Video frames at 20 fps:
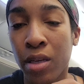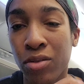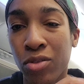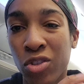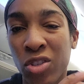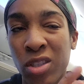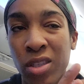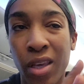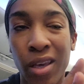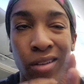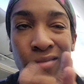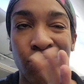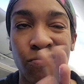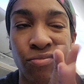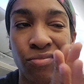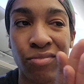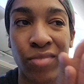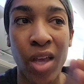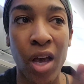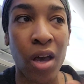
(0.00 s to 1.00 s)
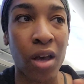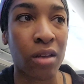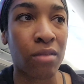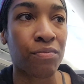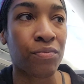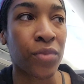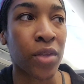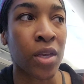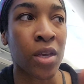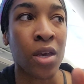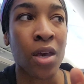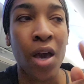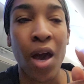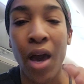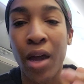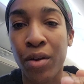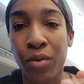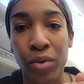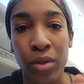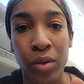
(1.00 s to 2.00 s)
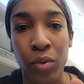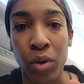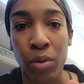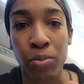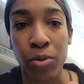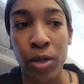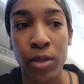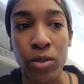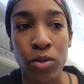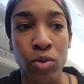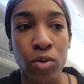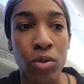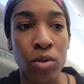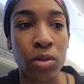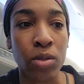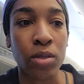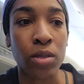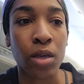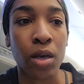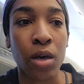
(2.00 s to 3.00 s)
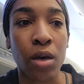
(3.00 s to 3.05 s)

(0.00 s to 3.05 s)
I was just like, I didn't really want pretzels.